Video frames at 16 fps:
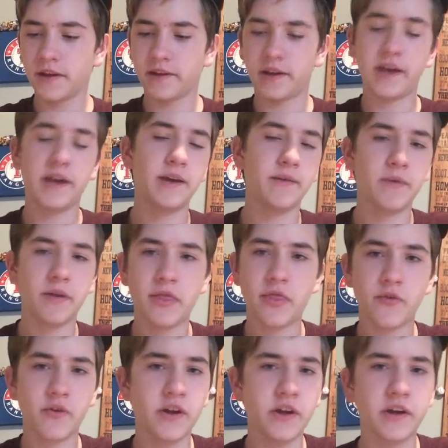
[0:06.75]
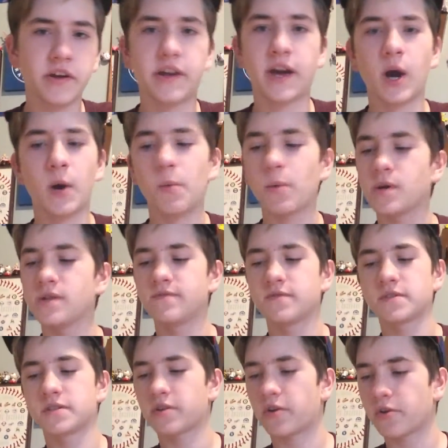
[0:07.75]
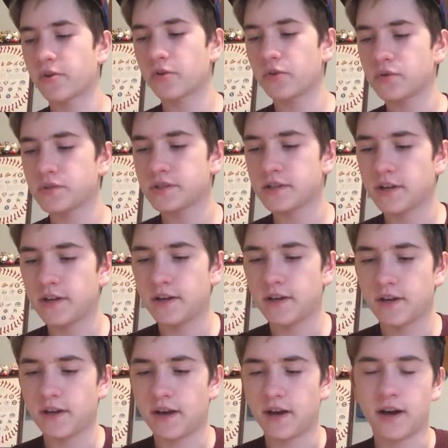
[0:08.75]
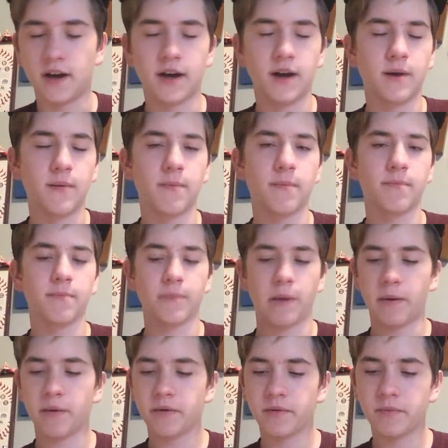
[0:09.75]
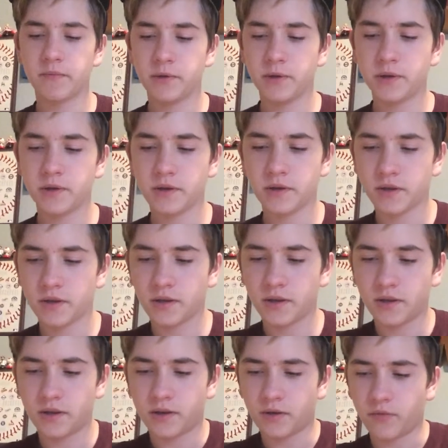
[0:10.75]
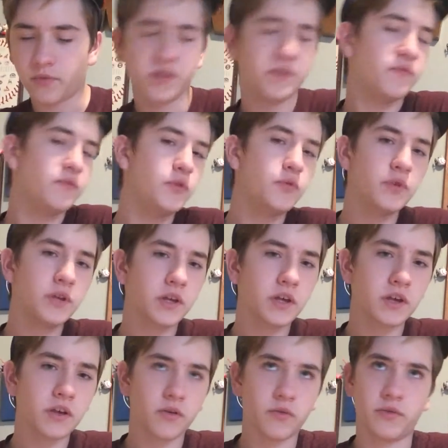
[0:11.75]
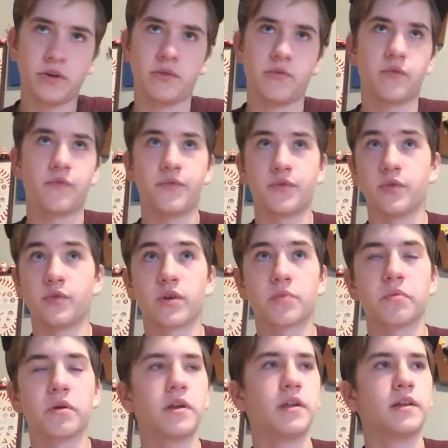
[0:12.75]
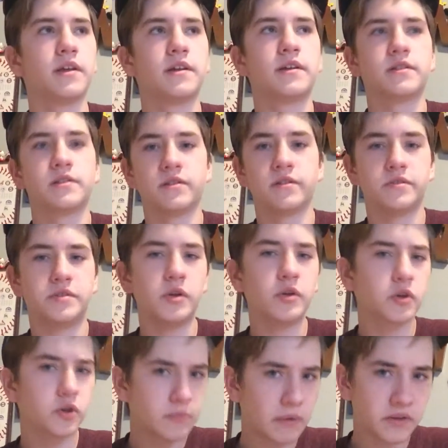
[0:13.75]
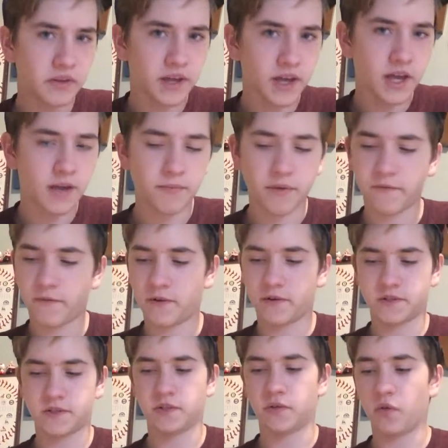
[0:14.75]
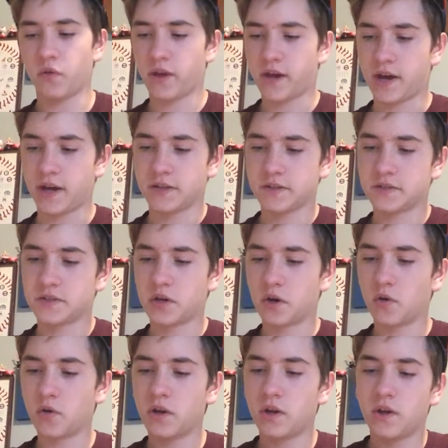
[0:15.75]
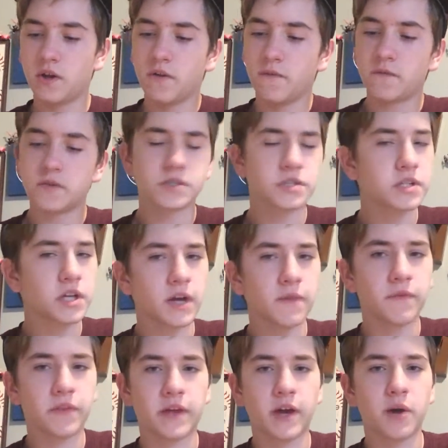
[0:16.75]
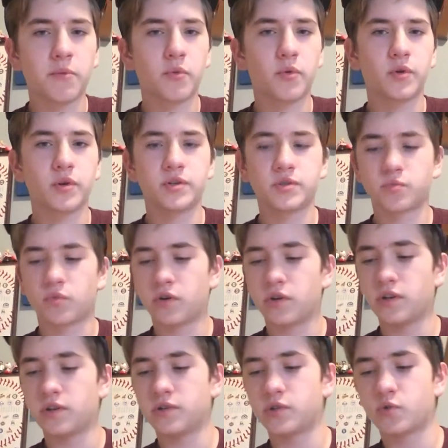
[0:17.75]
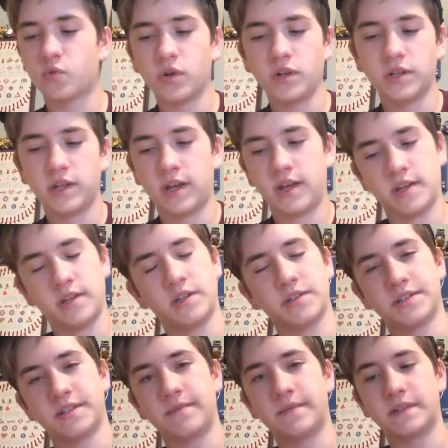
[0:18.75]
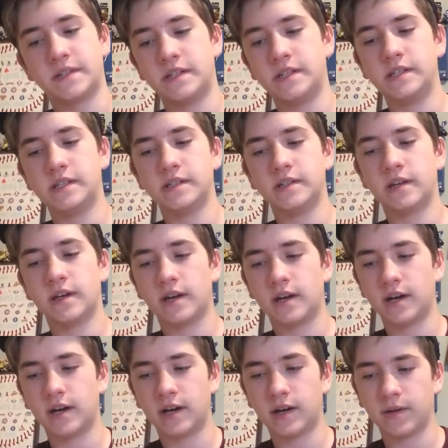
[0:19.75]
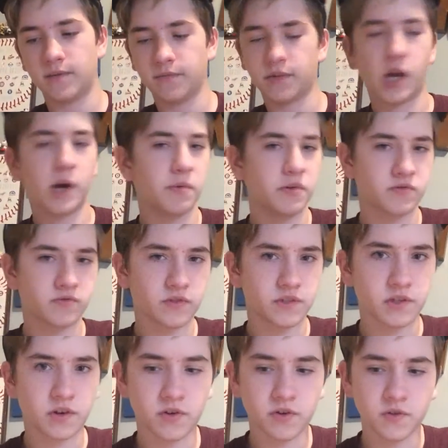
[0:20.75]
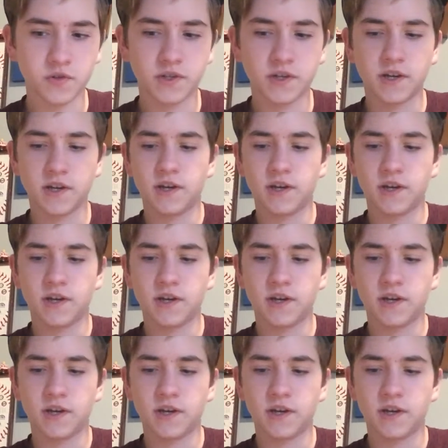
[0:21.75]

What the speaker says: Game three, Cowboys versus Cardinals. I'm going to be reviewing, or not reviewing, but telling you about the game, my thoughts and all that. So, first off, the Cowboys won 28-17, Cowboys versus Cardinals.